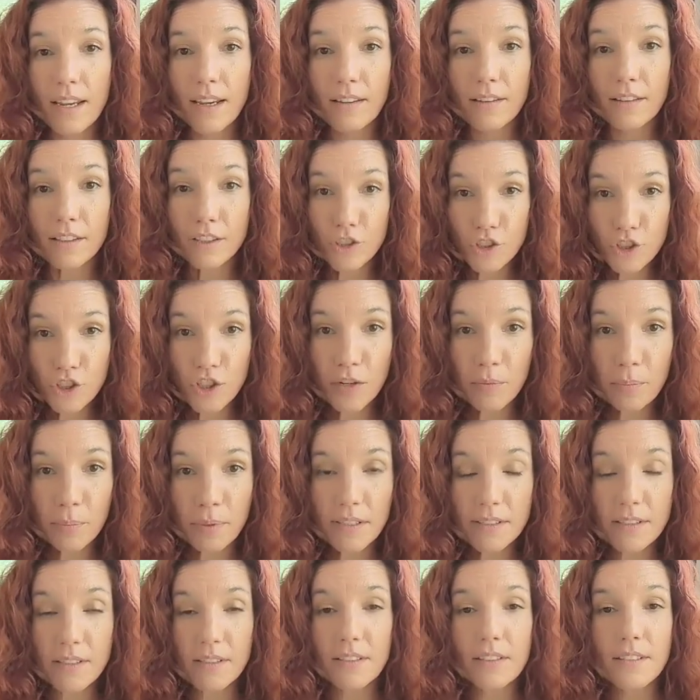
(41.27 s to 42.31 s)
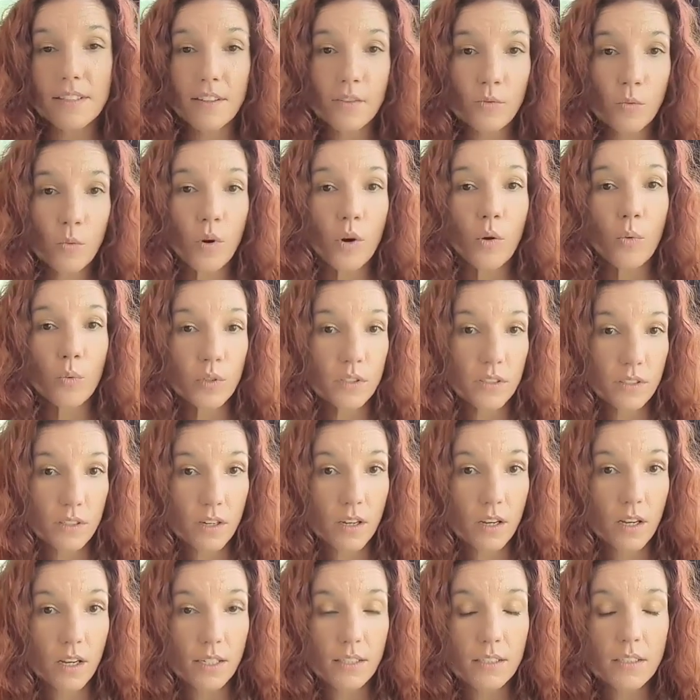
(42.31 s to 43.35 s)
a legit business and what was
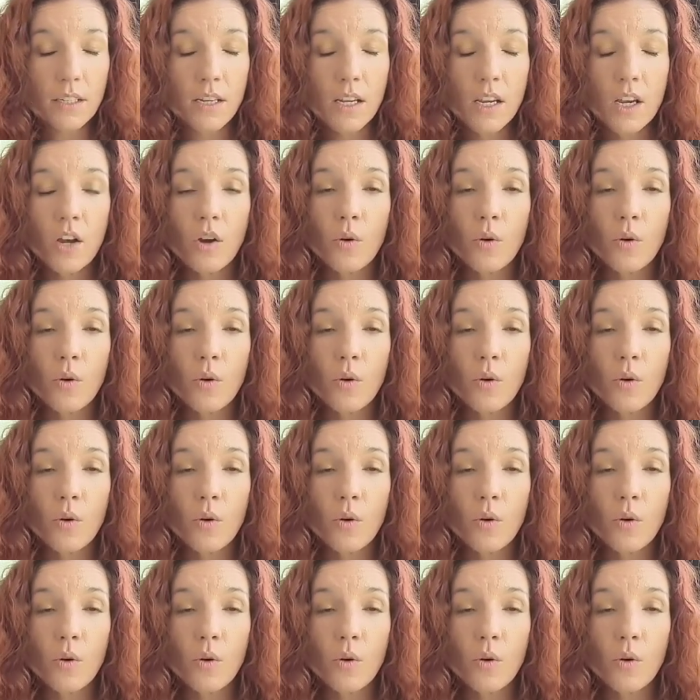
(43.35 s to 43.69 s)
not.